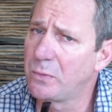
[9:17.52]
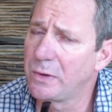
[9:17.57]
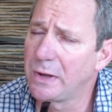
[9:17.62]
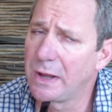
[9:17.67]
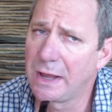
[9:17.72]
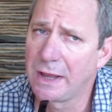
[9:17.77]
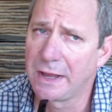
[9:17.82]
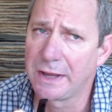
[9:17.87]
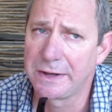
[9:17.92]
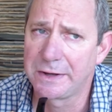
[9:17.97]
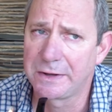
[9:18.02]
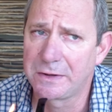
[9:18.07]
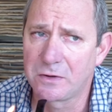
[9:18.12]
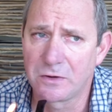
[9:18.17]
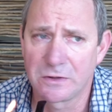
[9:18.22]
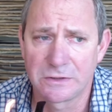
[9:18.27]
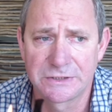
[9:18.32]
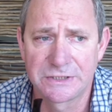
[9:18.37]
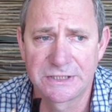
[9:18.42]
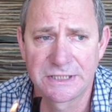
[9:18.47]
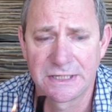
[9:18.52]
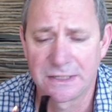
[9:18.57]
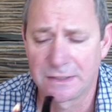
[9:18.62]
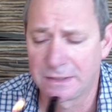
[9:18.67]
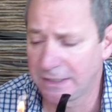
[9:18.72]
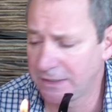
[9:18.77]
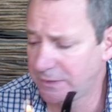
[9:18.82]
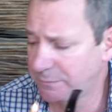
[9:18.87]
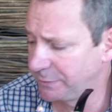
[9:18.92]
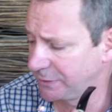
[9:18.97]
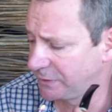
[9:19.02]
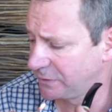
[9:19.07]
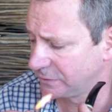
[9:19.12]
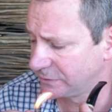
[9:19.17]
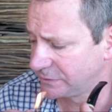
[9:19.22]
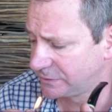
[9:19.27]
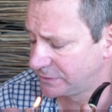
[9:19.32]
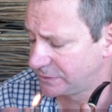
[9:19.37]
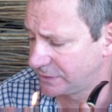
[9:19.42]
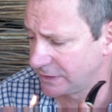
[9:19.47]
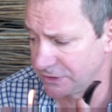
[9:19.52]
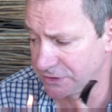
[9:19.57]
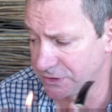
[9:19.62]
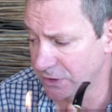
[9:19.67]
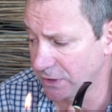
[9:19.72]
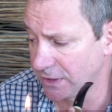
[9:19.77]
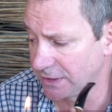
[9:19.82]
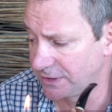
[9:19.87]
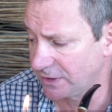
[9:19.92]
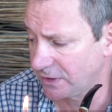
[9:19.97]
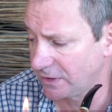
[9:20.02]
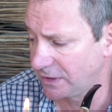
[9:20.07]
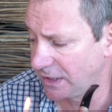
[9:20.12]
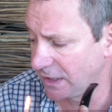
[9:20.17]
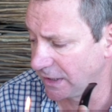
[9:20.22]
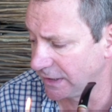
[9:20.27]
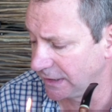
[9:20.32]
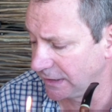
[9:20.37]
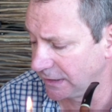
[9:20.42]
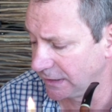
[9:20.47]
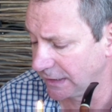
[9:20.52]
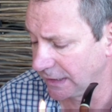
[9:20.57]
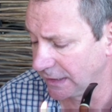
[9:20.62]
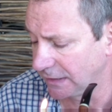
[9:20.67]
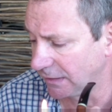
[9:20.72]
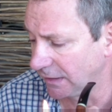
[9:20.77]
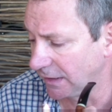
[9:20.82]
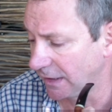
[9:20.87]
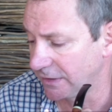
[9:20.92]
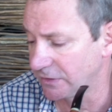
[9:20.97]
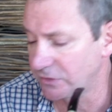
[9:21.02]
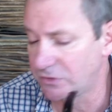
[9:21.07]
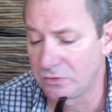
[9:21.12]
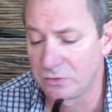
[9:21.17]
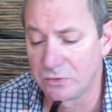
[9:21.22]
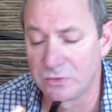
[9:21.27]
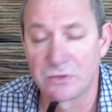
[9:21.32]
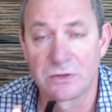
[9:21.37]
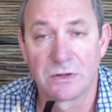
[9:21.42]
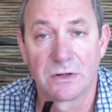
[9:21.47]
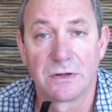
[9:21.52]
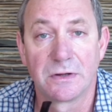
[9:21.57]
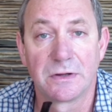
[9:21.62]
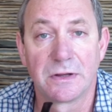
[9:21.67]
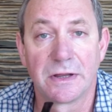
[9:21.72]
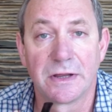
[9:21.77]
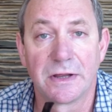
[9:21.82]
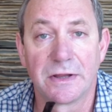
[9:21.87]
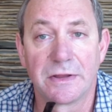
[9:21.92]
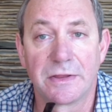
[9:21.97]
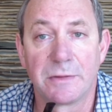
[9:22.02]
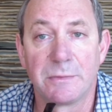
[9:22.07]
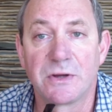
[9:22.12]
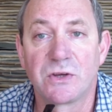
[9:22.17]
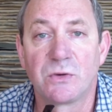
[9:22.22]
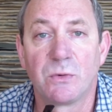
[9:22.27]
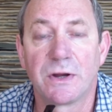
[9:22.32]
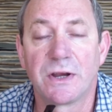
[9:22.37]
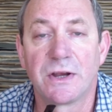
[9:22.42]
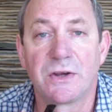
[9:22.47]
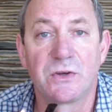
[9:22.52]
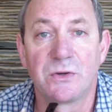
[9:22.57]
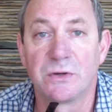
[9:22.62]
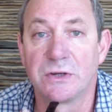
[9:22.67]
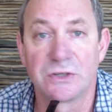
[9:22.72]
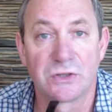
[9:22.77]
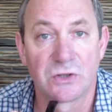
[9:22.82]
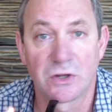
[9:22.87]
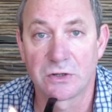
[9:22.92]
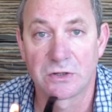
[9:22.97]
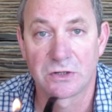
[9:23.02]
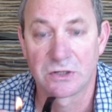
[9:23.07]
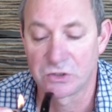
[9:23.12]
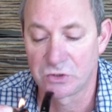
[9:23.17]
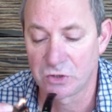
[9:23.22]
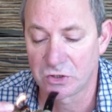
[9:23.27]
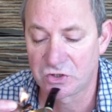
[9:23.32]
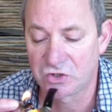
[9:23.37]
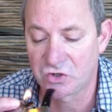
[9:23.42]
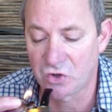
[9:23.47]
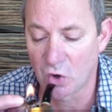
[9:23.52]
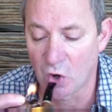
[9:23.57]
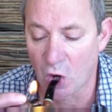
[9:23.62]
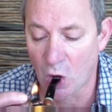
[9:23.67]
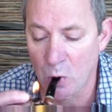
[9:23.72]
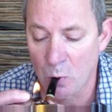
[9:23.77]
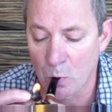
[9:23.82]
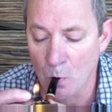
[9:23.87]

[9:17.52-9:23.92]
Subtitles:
I can't see that because there's no Latakia in, and the other two, the mix one and two, is not strong.